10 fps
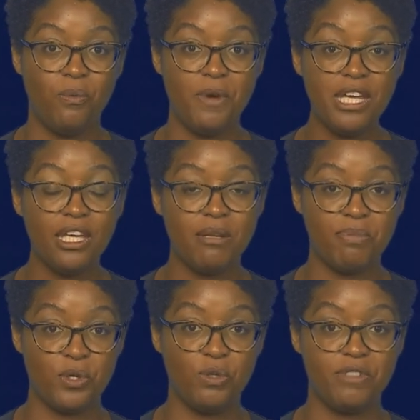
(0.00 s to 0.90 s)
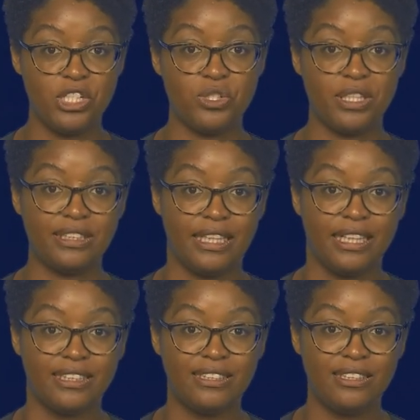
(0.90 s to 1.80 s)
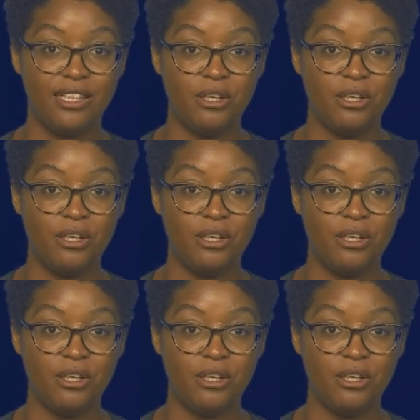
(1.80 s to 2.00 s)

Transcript: We can improve District 6.